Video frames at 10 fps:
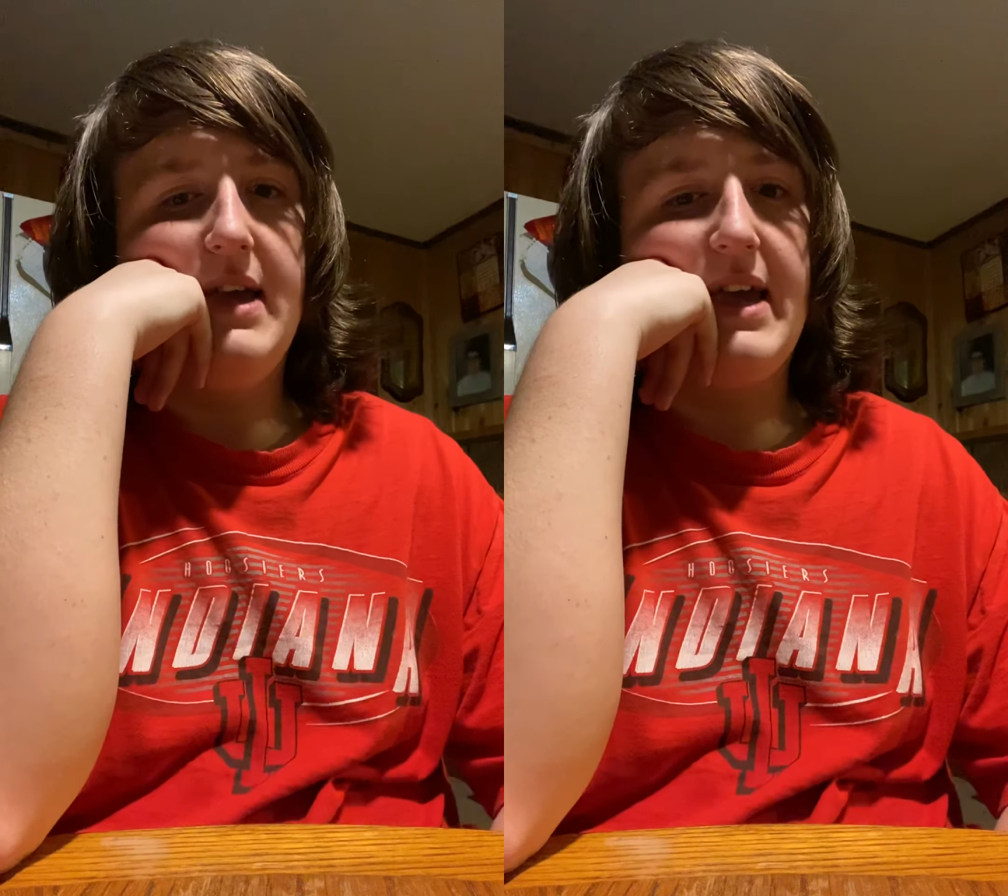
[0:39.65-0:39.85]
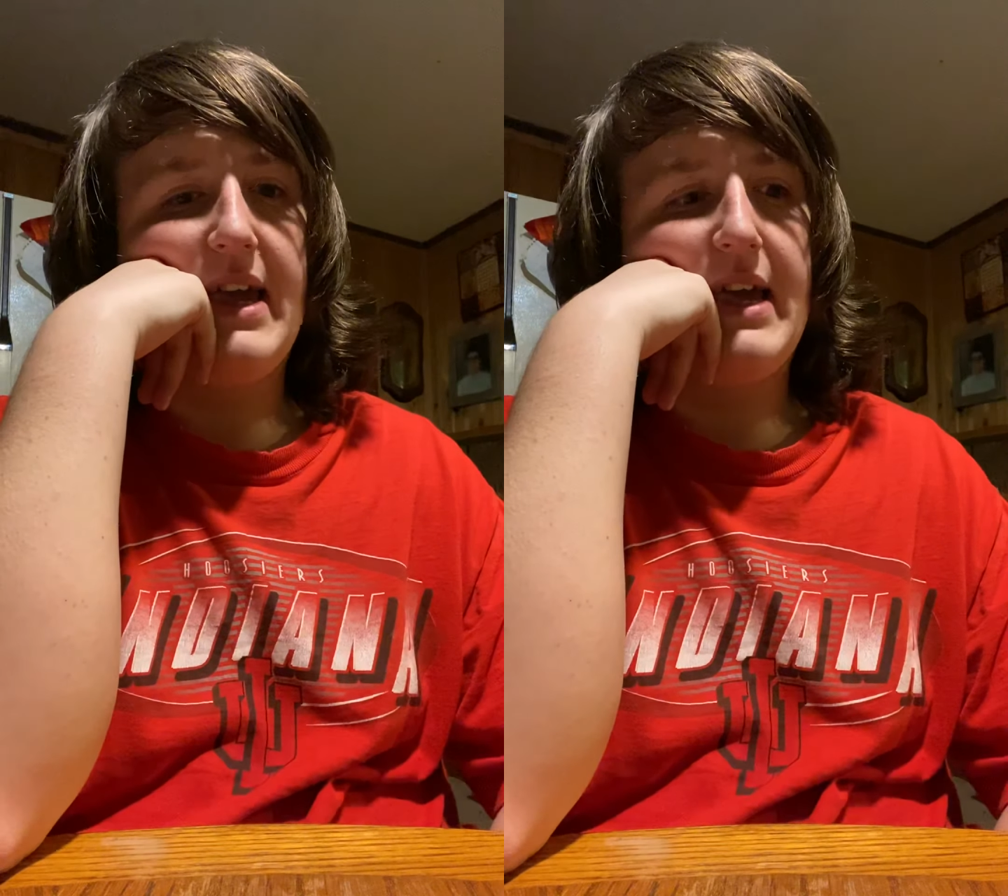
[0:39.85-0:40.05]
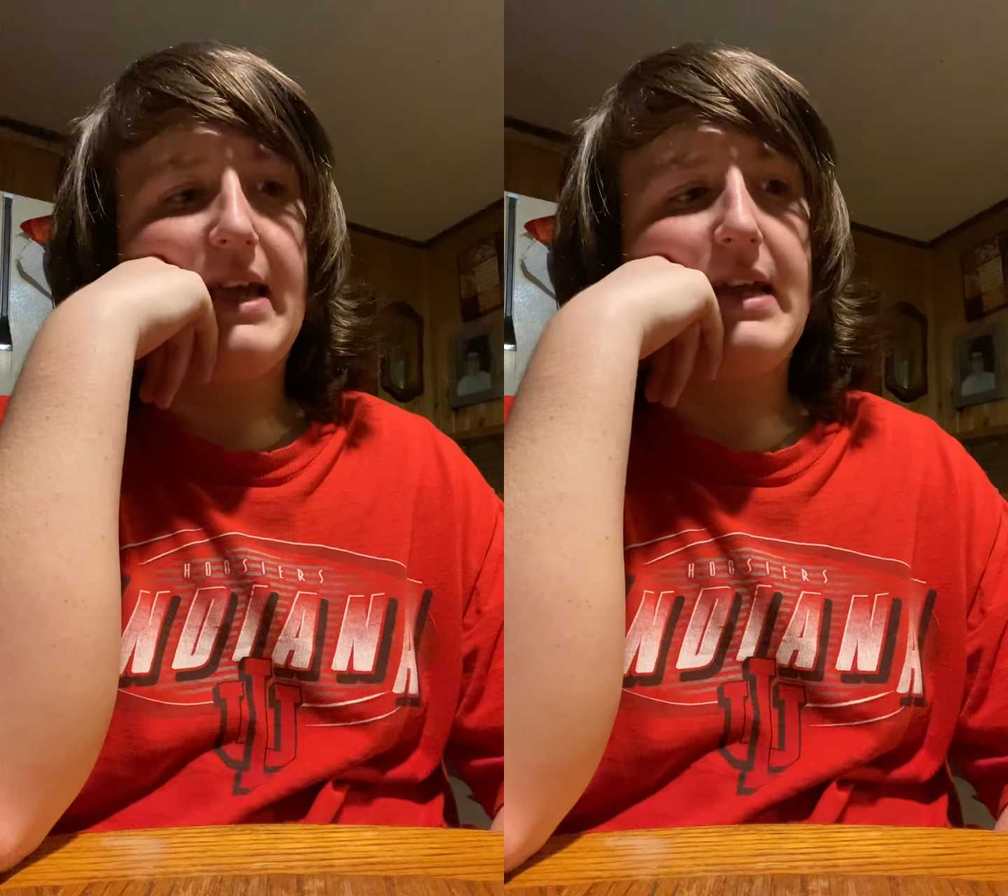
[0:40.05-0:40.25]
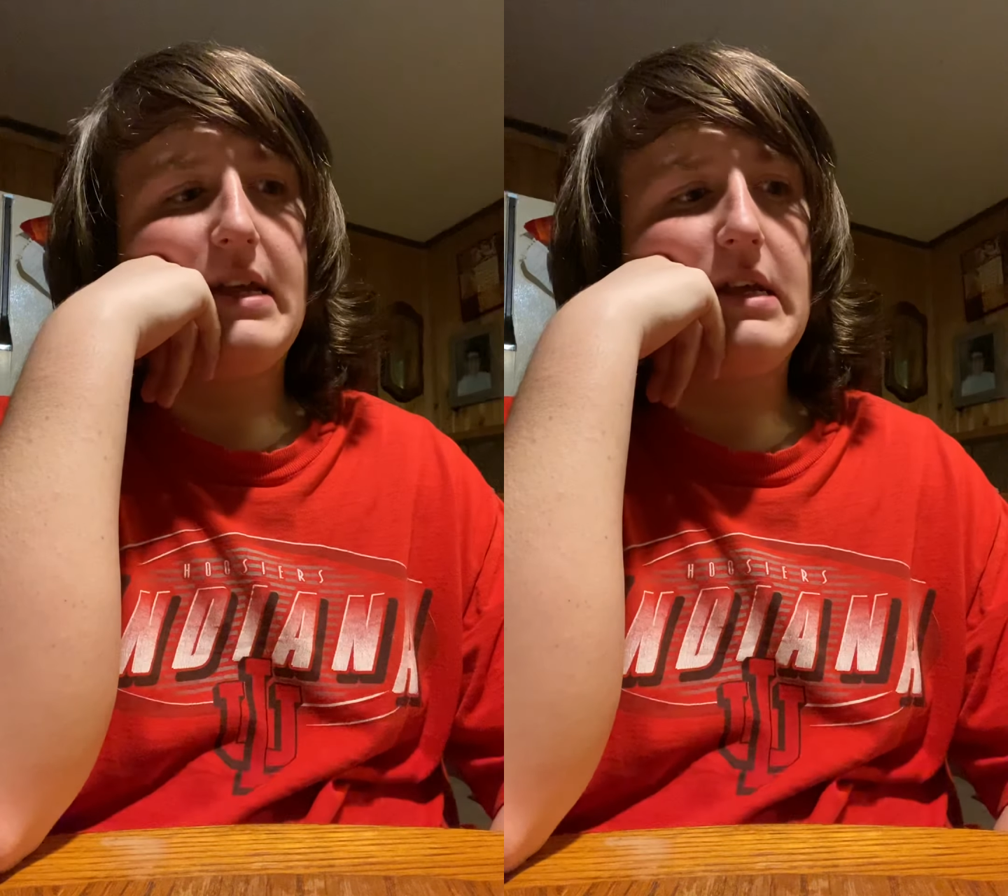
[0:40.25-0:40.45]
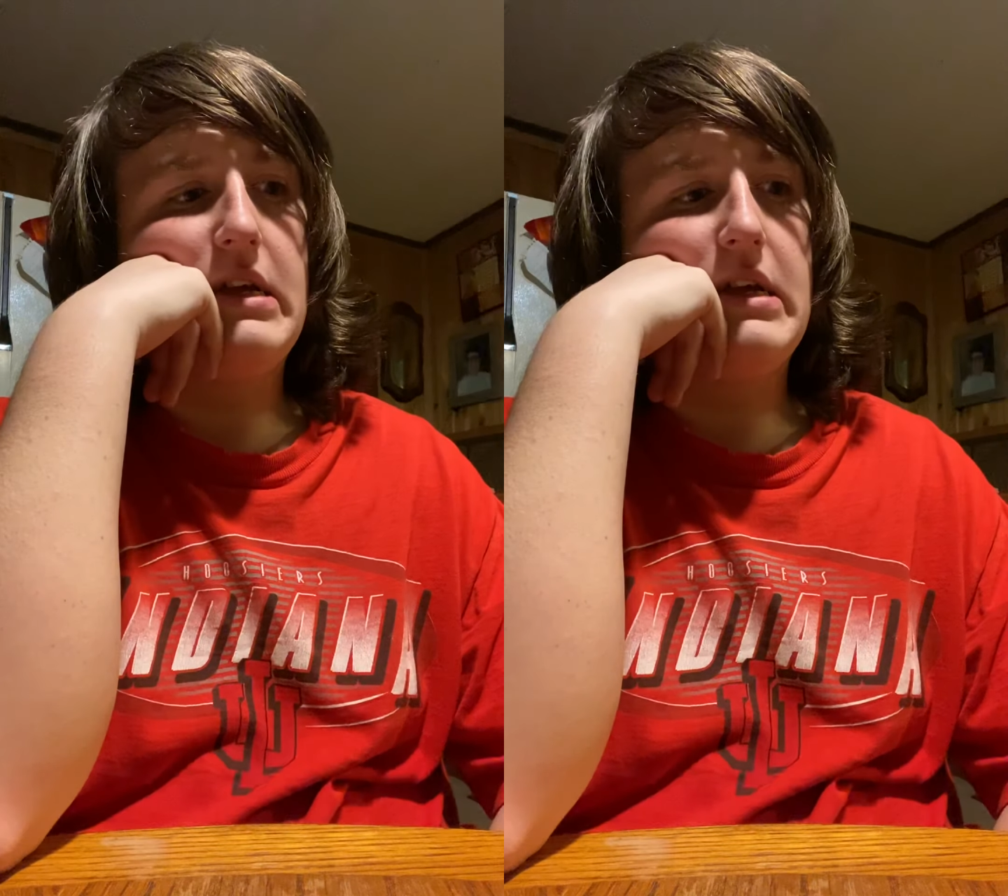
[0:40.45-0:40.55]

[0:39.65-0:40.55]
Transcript: And